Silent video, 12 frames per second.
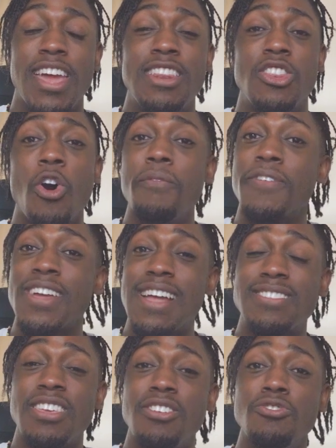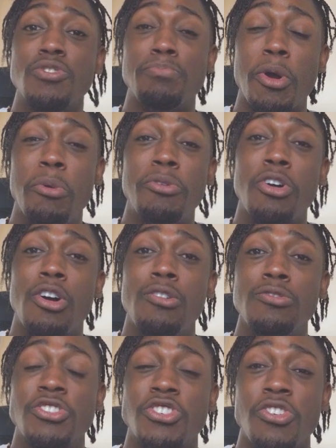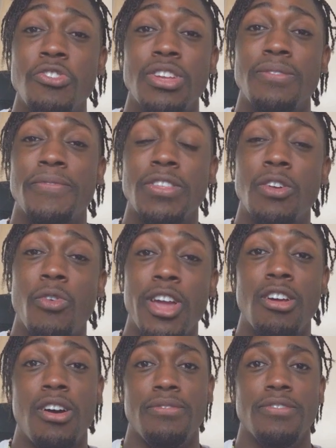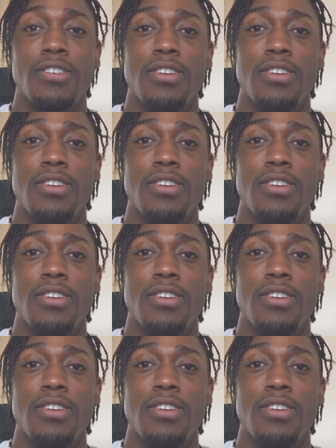and don't forget to use promo code SHONEN for the great offer.